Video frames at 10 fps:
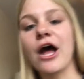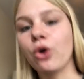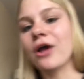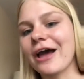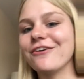
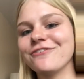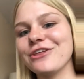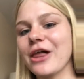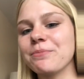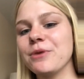how kind of
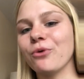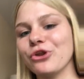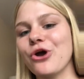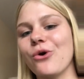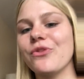he let people
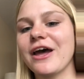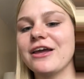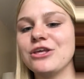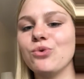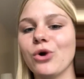know
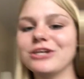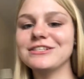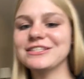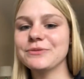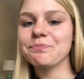that he
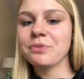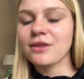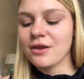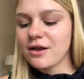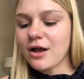was
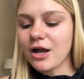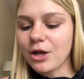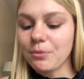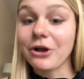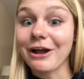
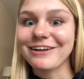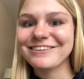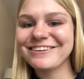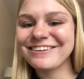a god.